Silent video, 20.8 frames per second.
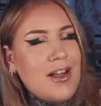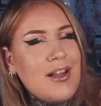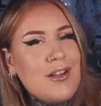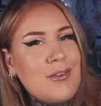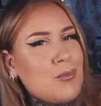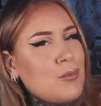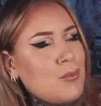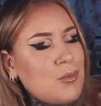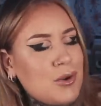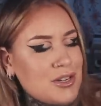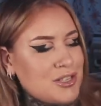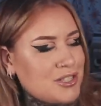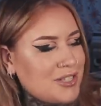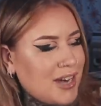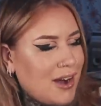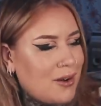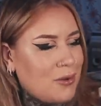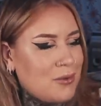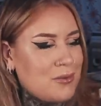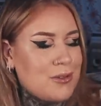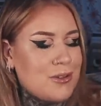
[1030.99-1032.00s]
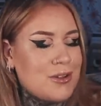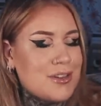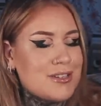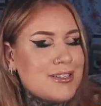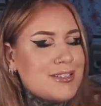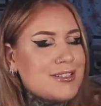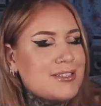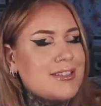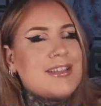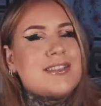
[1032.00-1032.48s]
I want to share it with you because
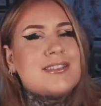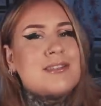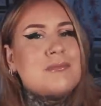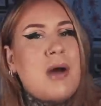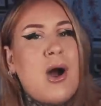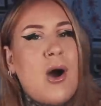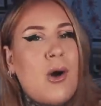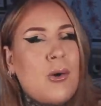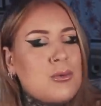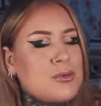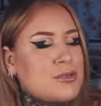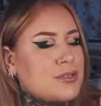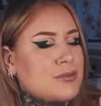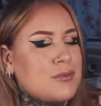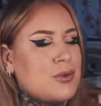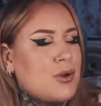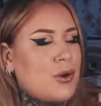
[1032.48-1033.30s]
it's like some wholesome